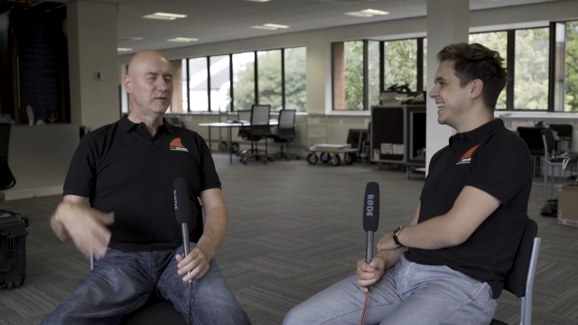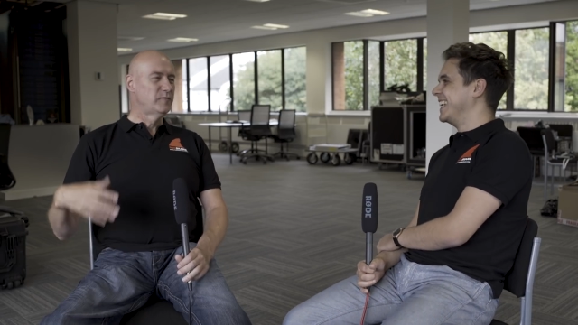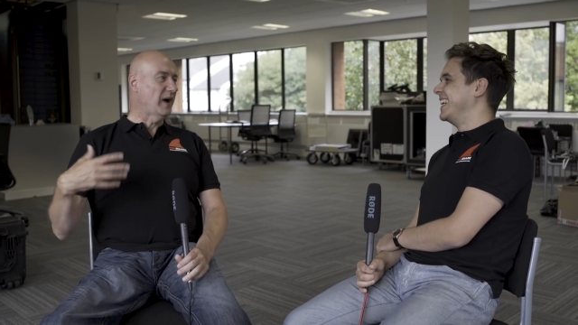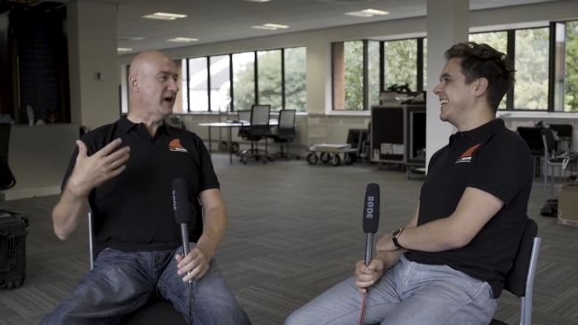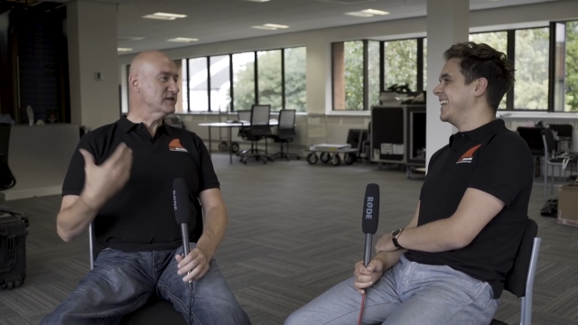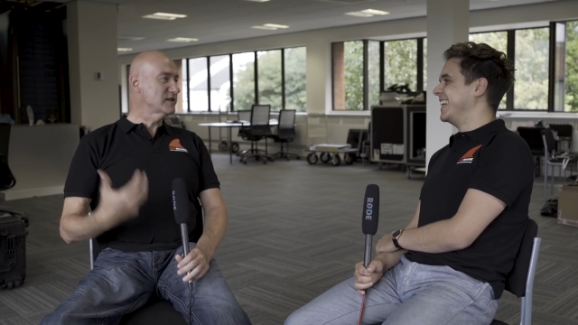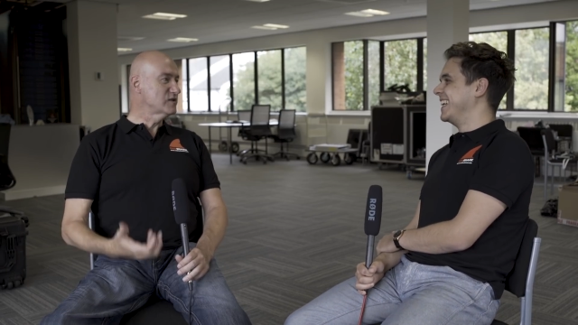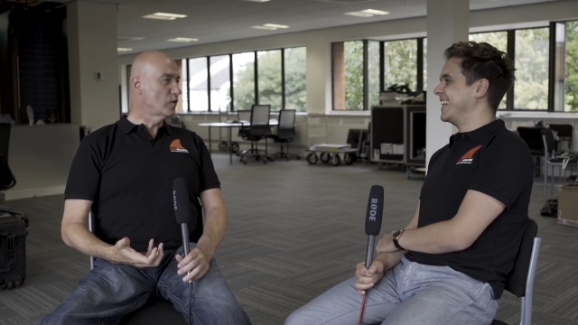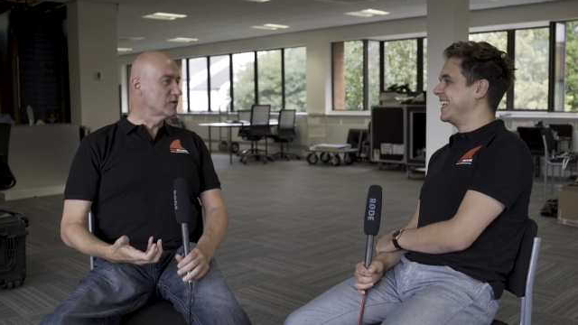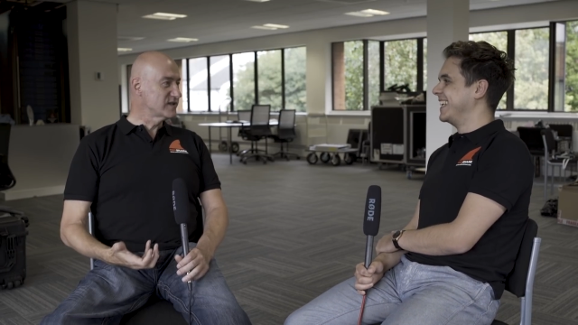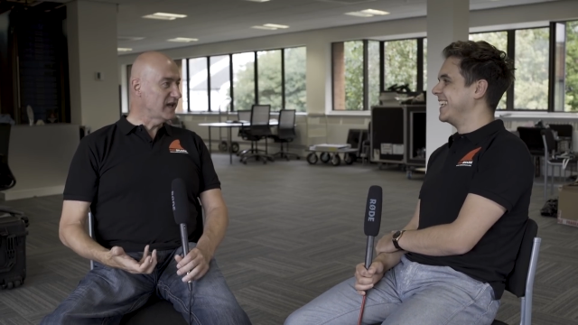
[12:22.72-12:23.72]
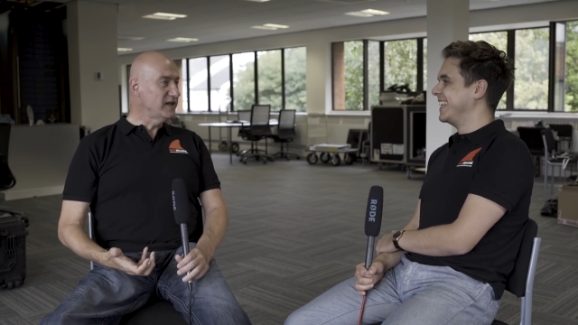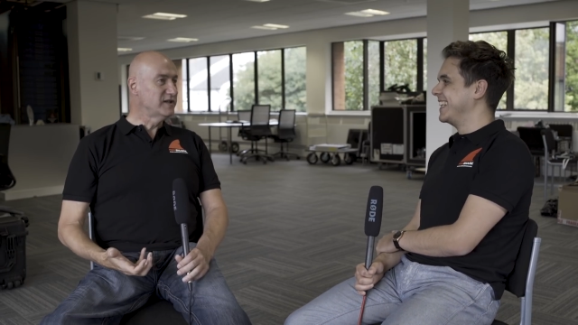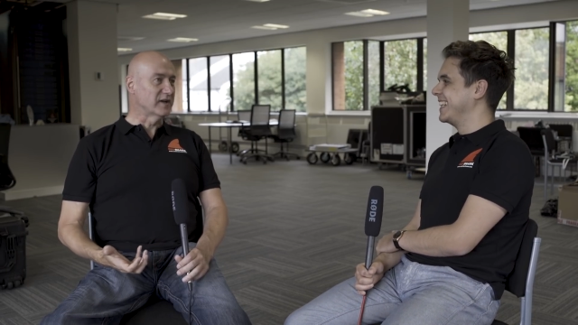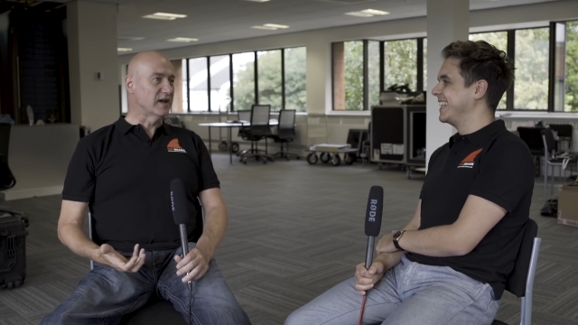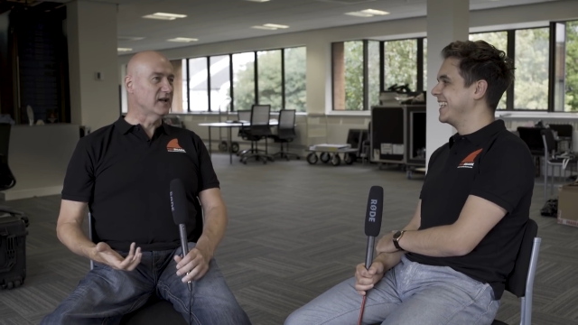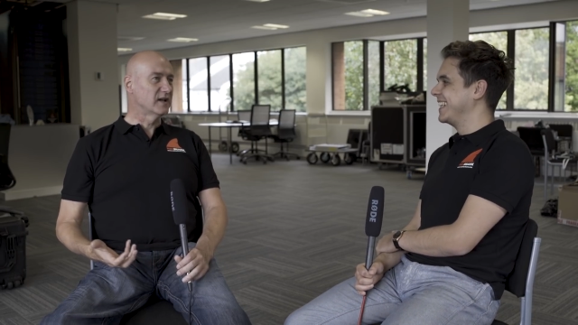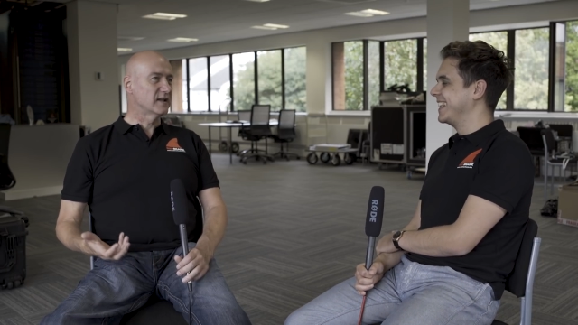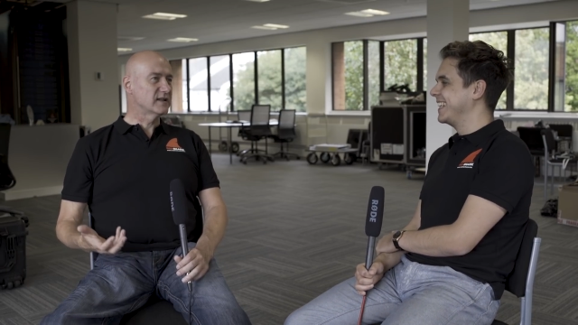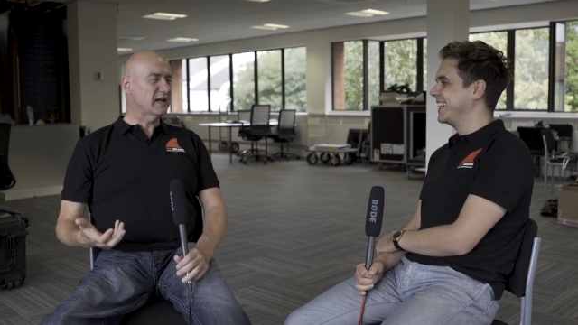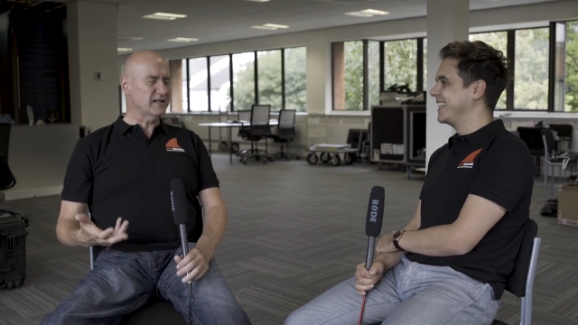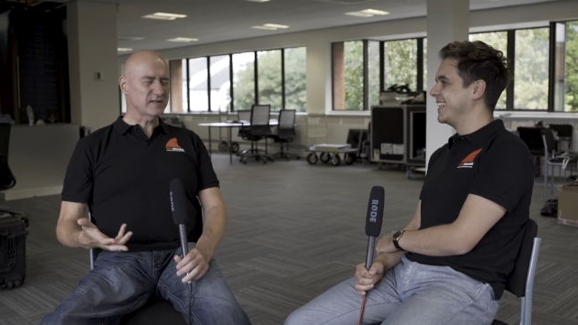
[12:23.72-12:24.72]
Speaker 1: But actually, towards the end of it,
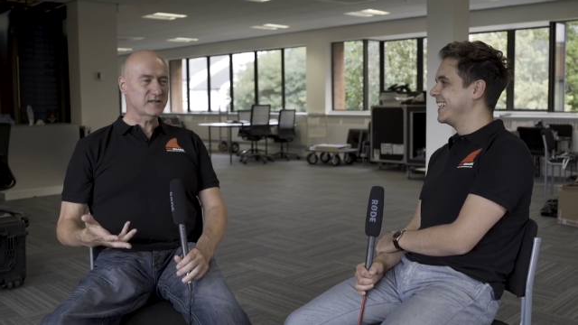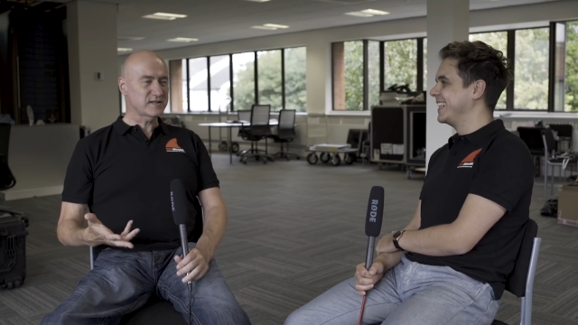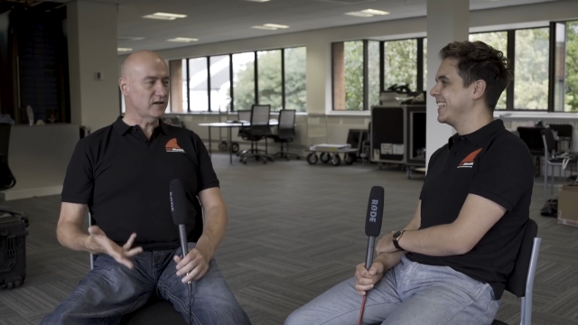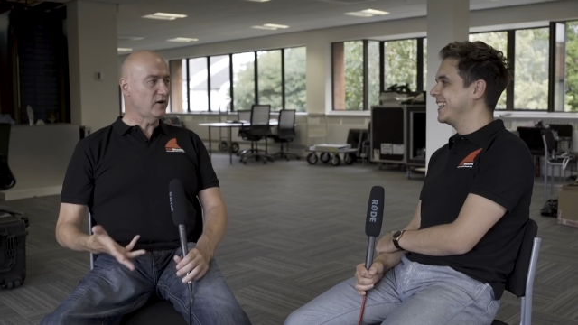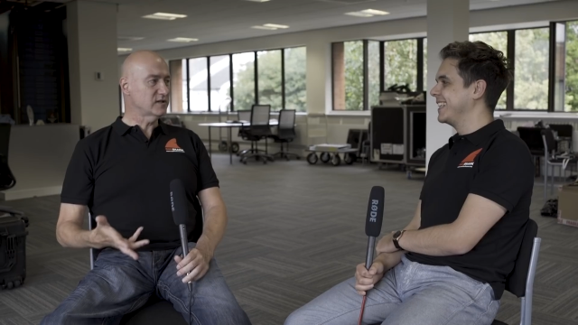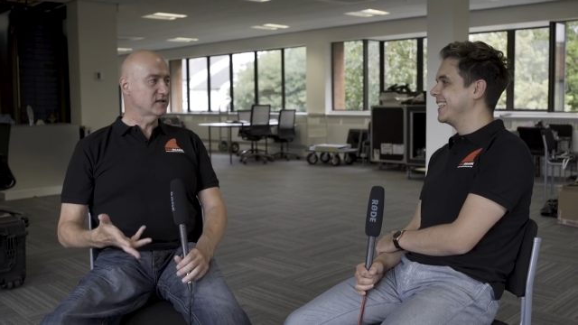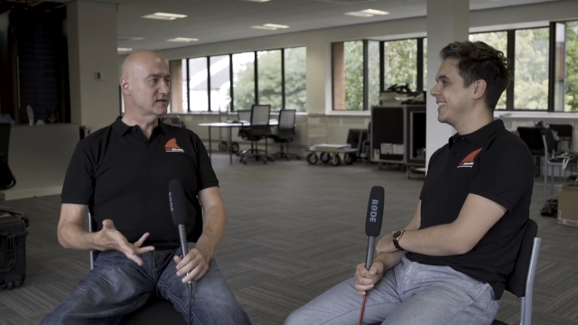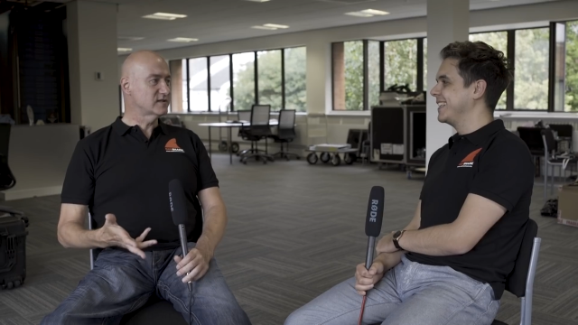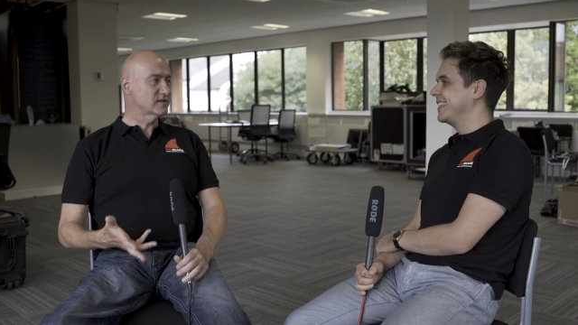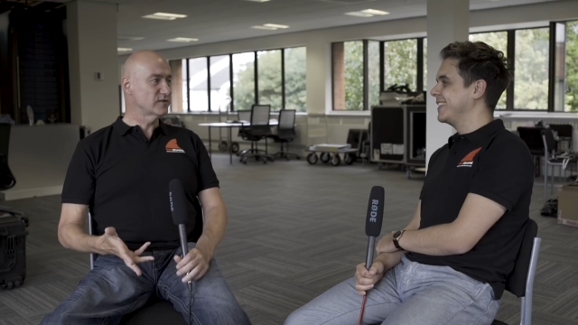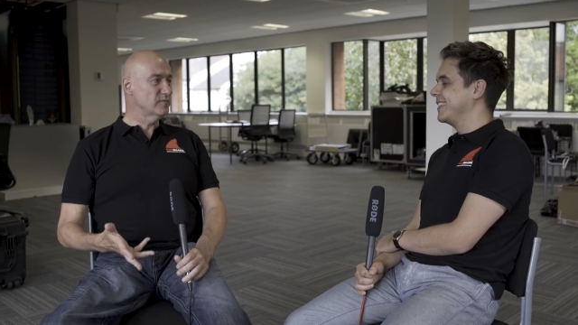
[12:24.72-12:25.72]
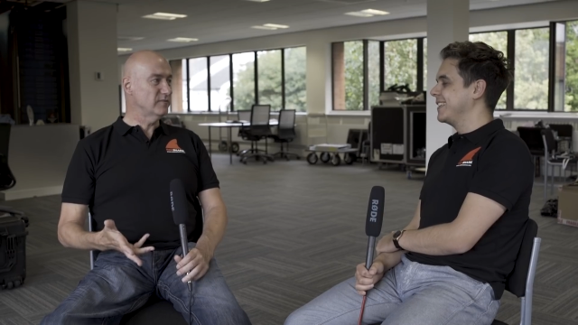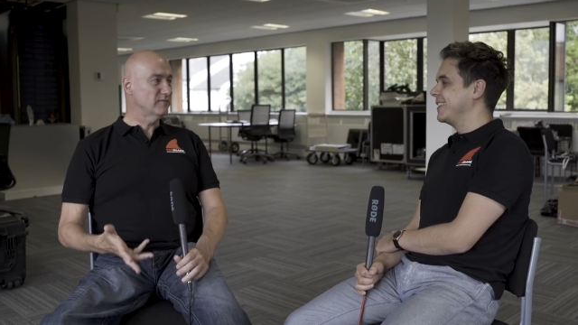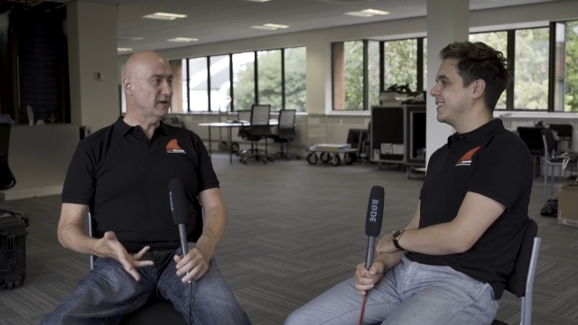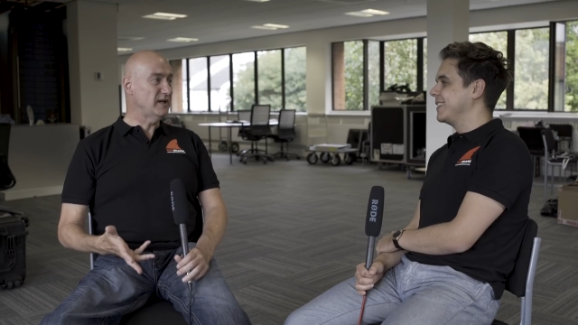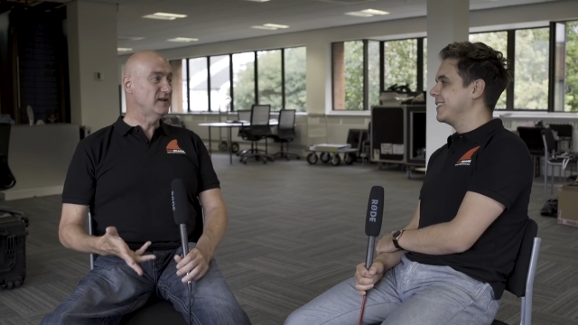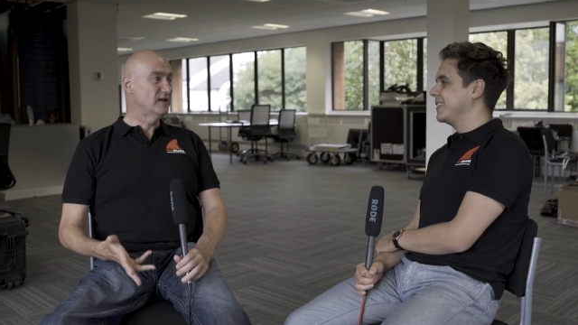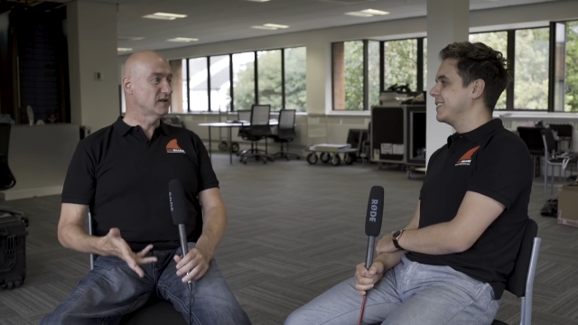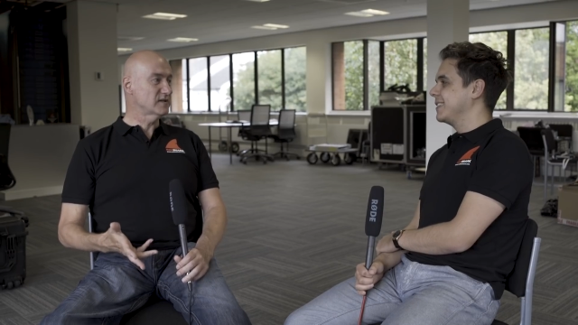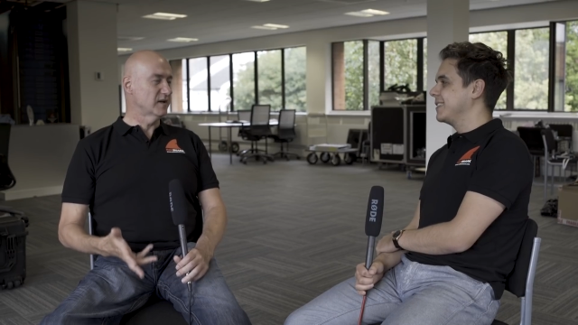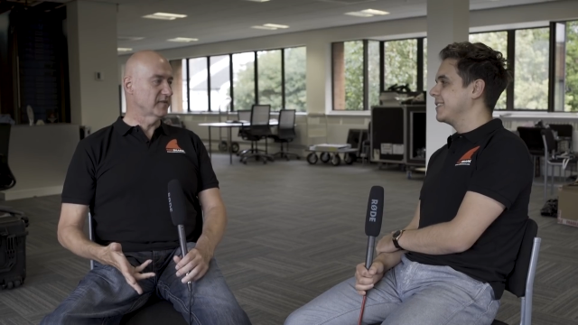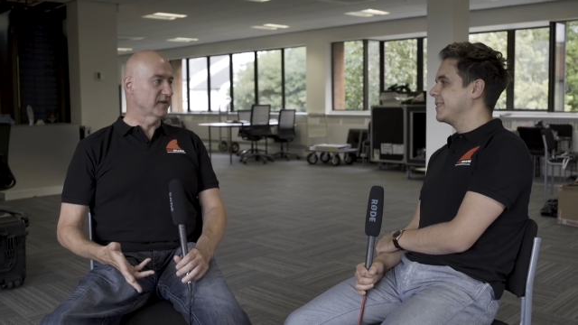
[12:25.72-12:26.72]
that started to mean
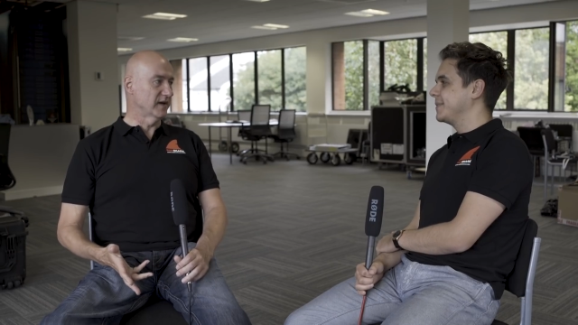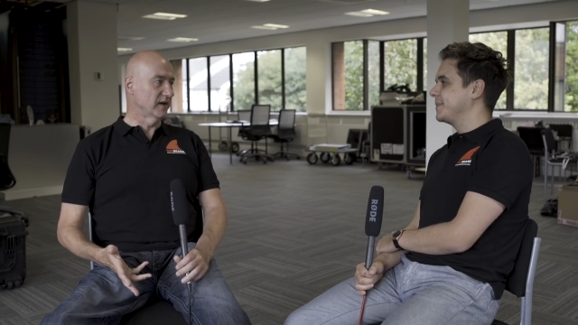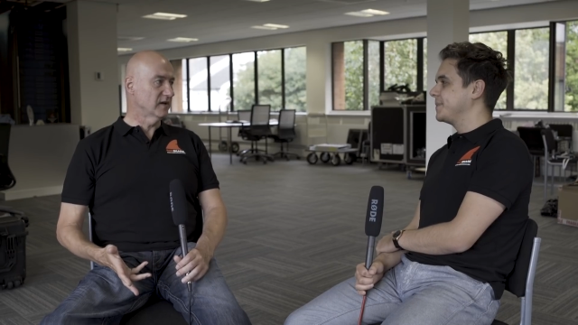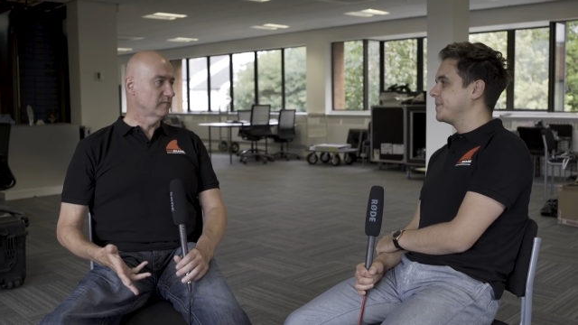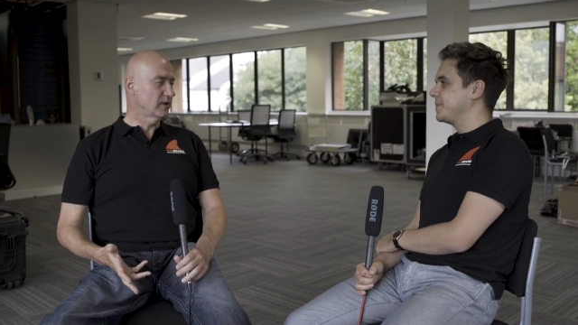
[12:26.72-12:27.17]
something,